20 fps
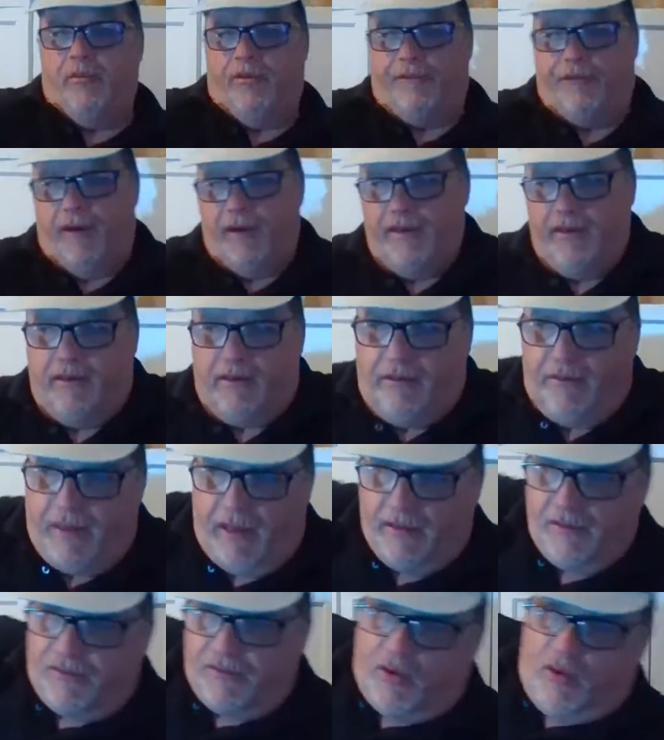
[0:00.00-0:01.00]
my friend?
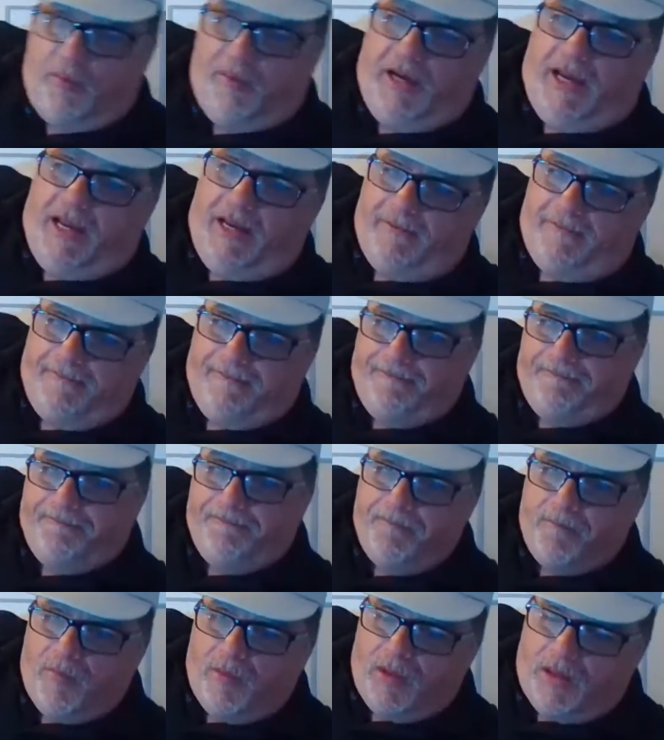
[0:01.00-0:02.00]
Thanks for coming in.
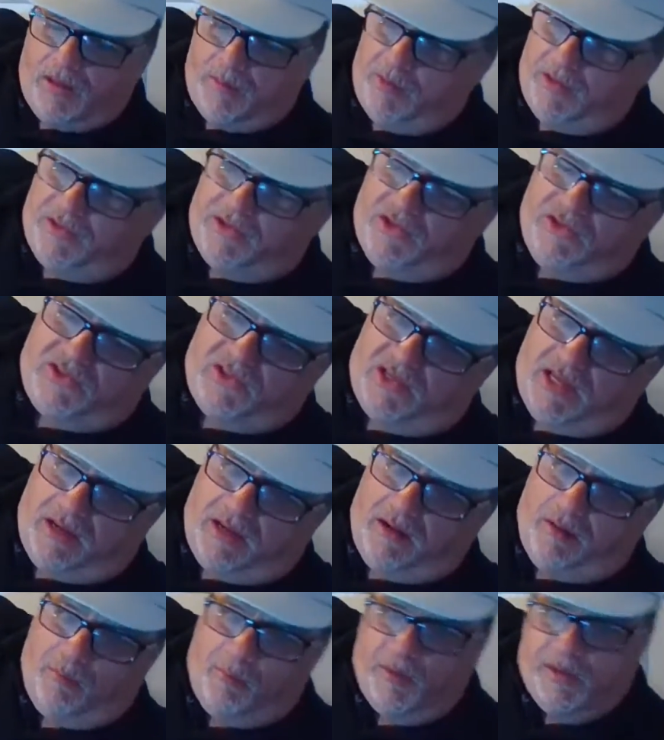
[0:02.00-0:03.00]
We're just
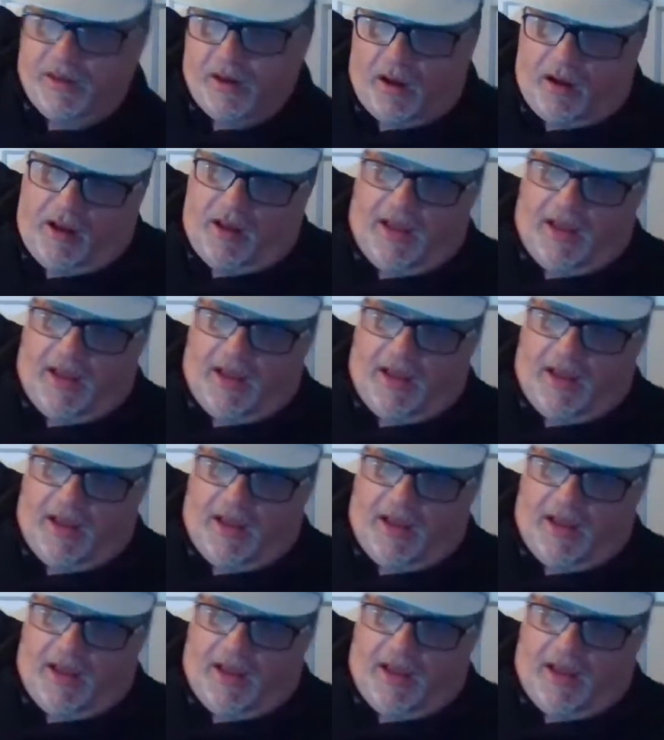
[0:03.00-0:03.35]
we're not